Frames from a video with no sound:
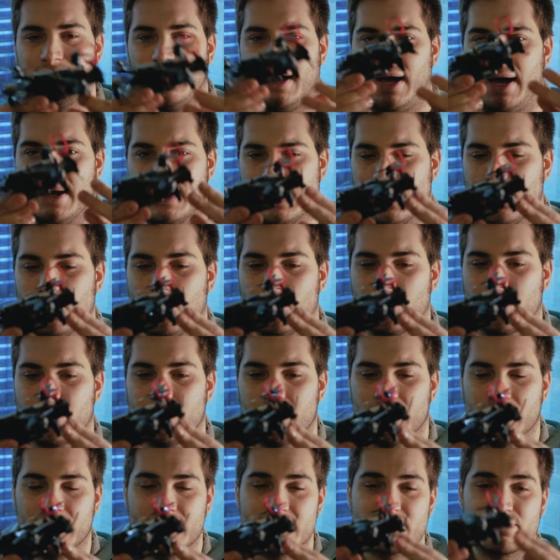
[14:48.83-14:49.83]
analog
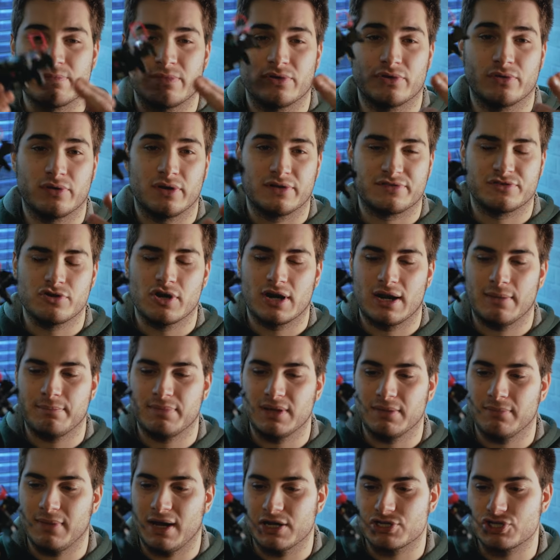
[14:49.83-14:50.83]
is, is gonna
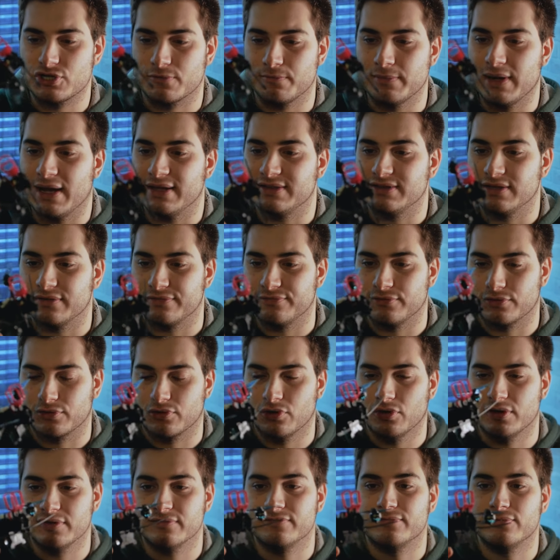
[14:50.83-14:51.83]
be much better for
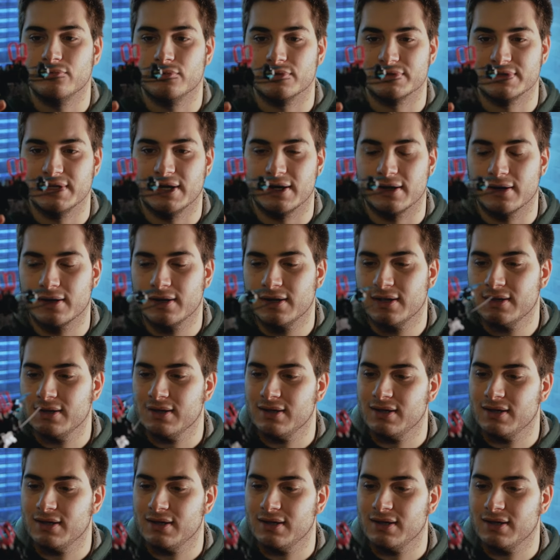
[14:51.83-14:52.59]
going further.